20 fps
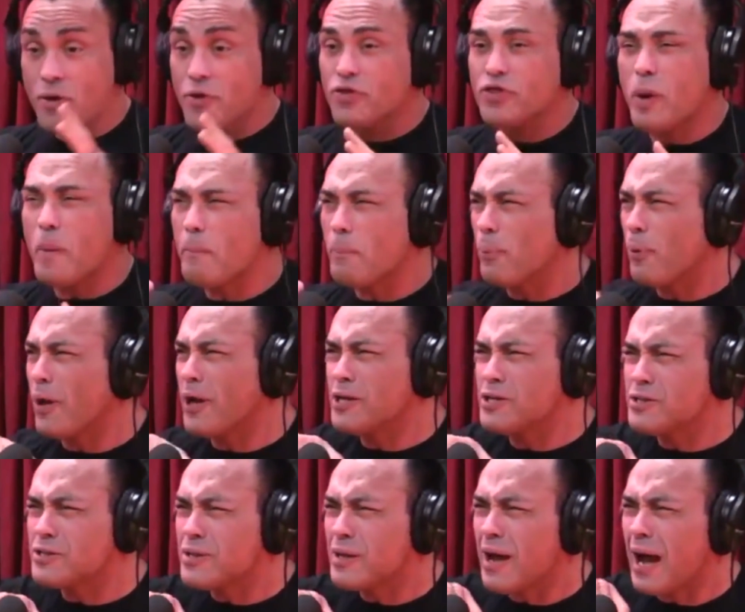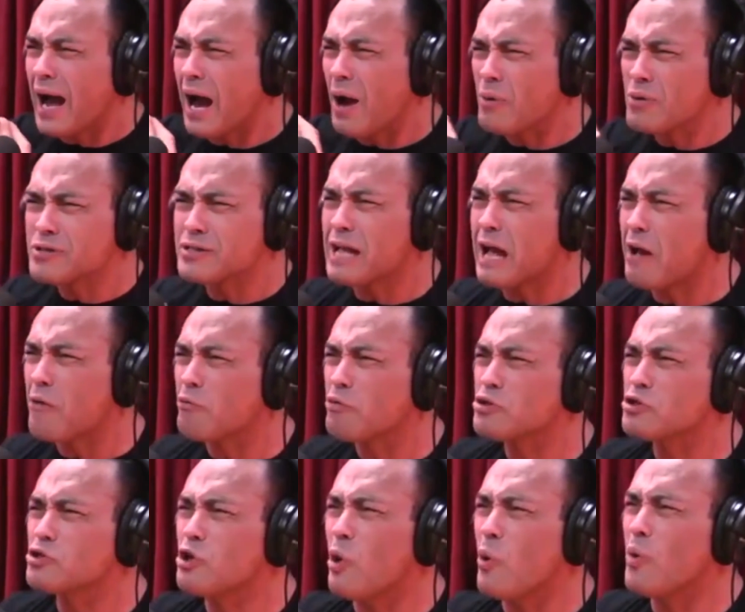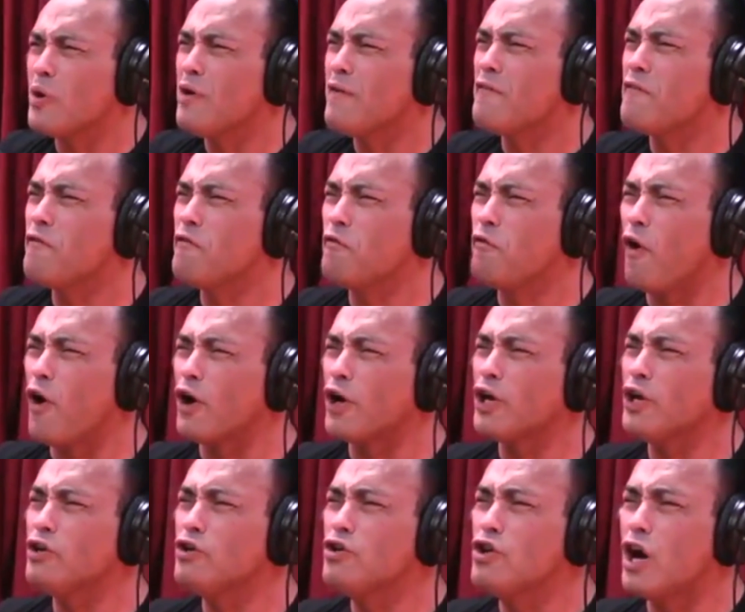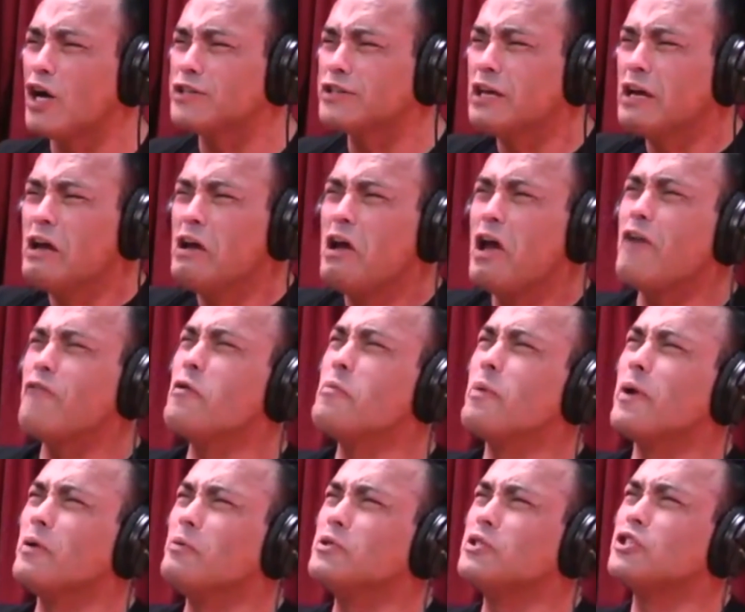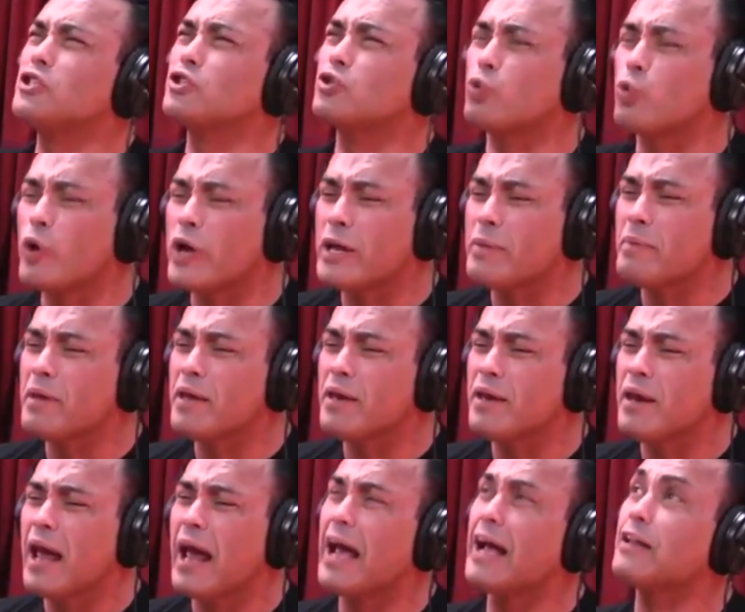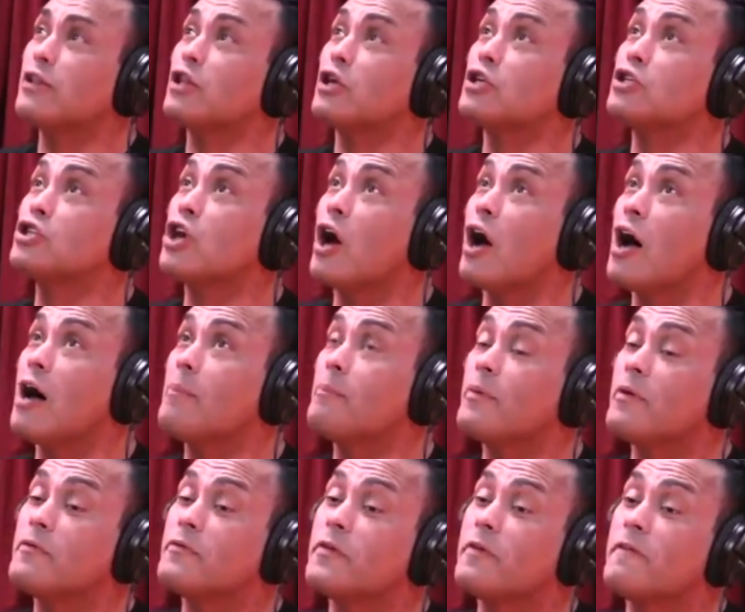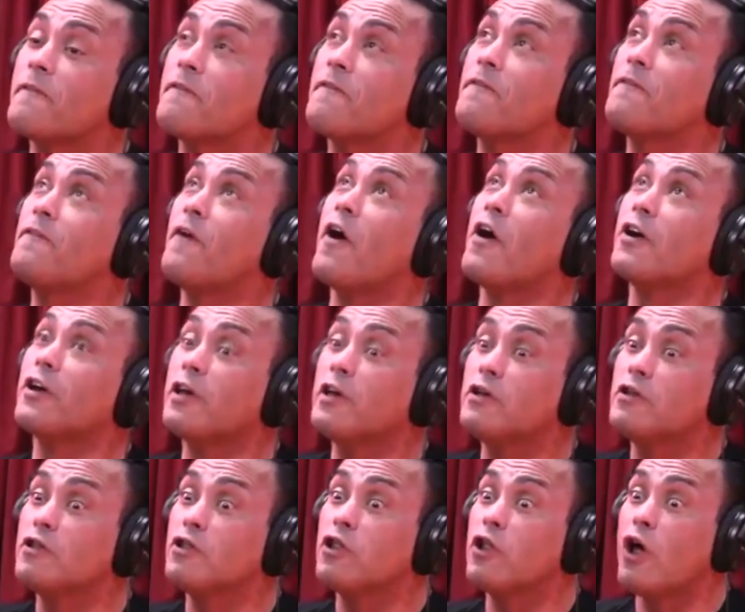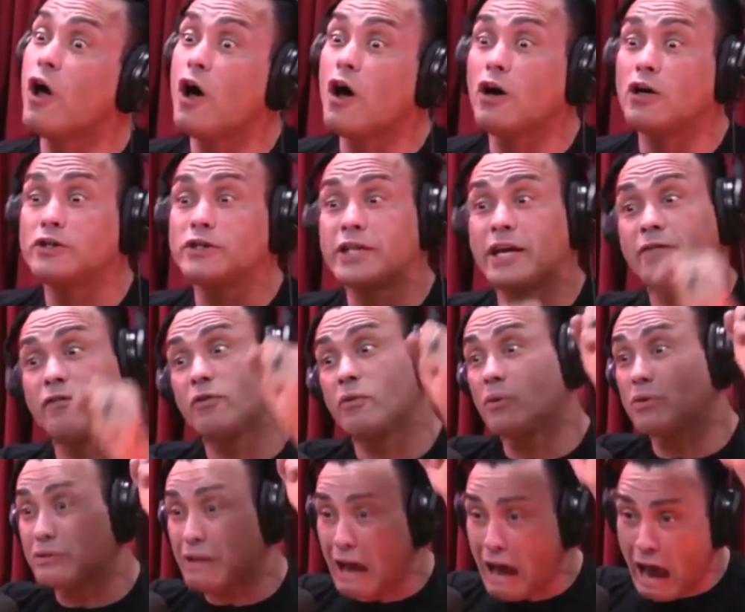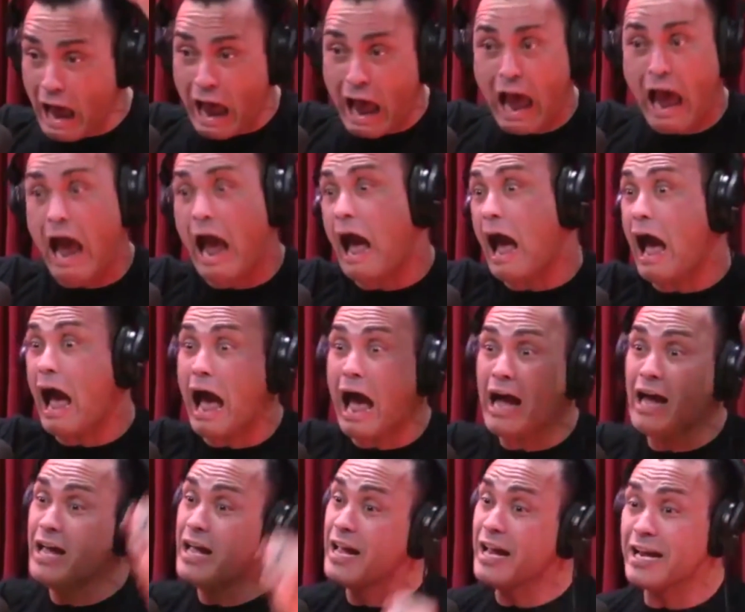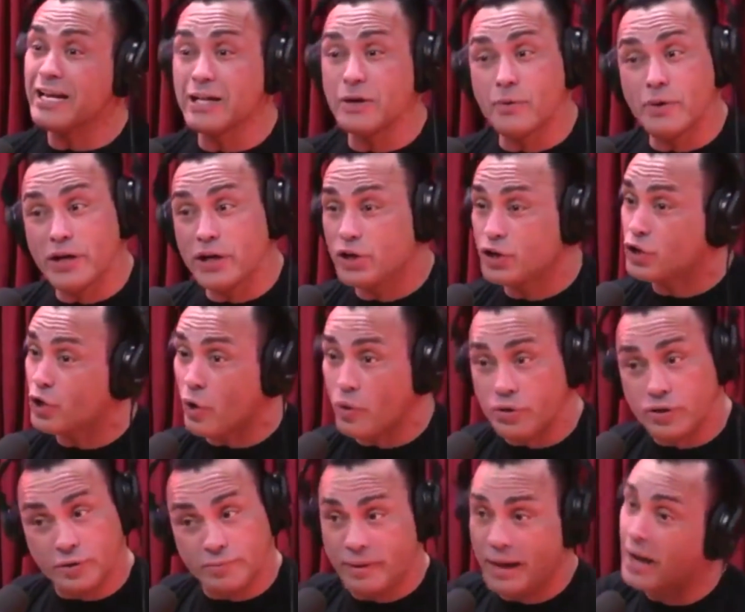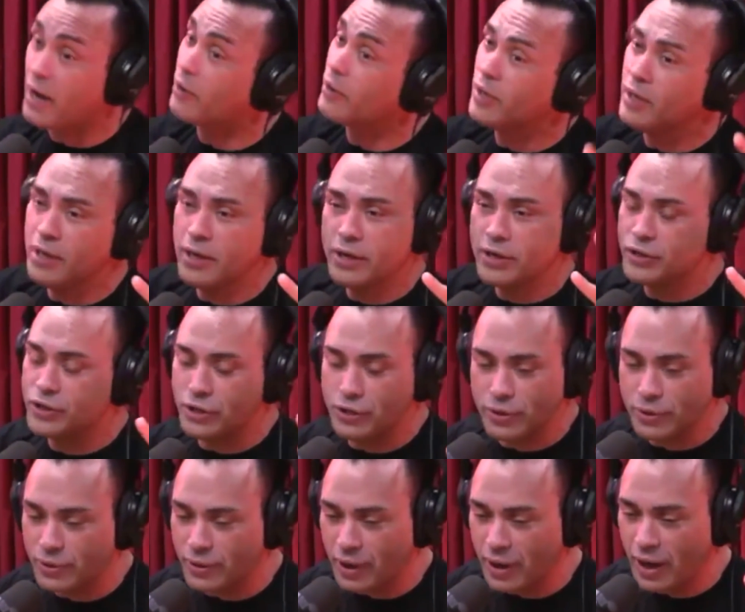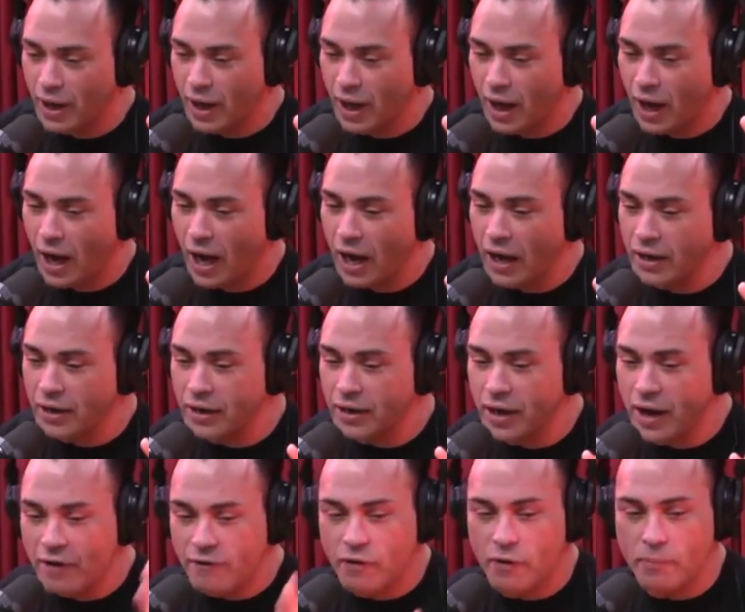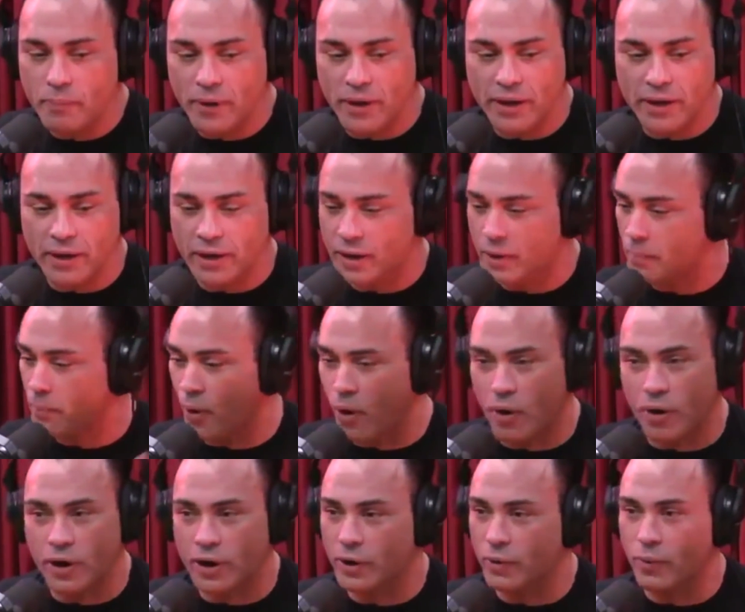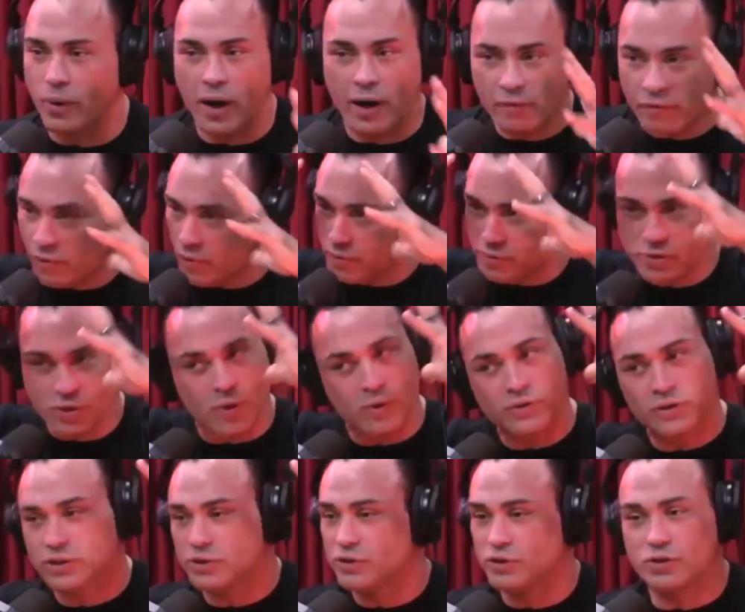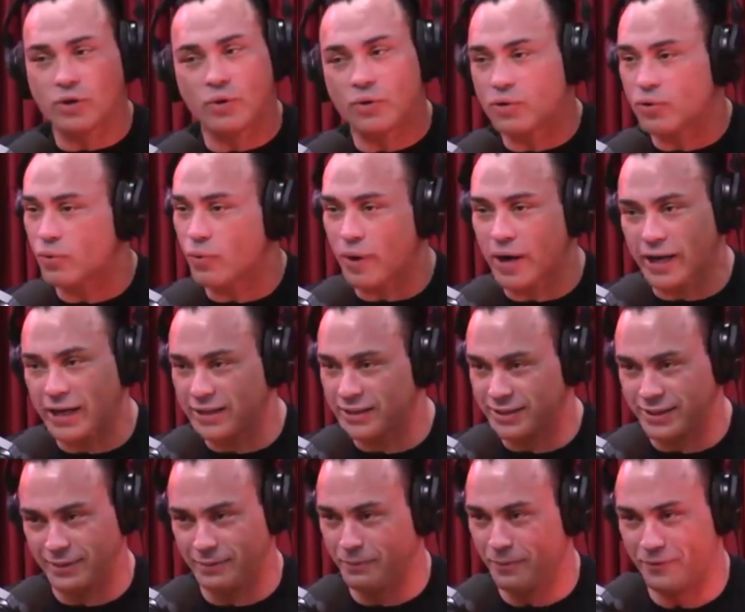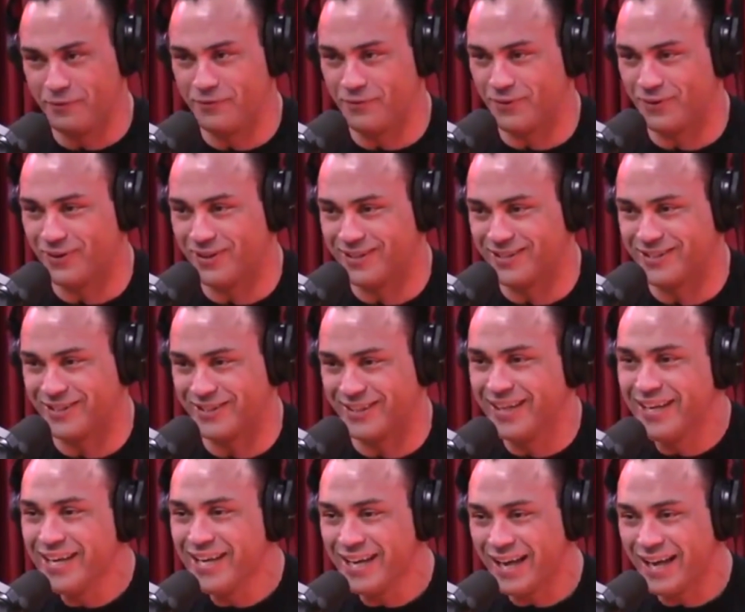The place I was at was going fucking nuts. Everybody was screaming at the top of their fucking lungs. Everyone was, ah! And then when he choked him out, dude, I'd never been in a party where everyone was going so crazy before, dude.